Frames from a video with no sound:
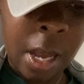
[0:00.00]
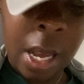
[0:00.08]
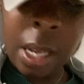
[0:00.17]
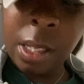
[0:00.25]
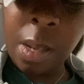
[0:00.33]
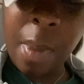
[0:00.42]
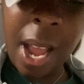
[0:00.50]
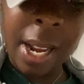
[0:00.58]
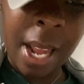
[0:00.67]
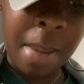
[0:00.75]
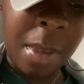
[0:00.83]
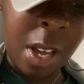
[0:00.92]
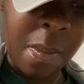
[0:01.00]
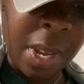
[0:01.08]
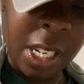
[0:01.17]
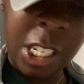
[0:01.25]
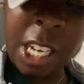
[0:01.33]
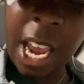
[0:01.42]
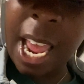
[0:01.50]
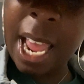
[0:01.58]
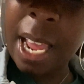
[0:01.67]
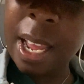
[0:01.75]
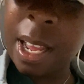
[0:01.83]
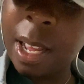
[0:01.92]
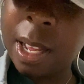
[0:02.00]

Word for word: Somebody' name could be Jack.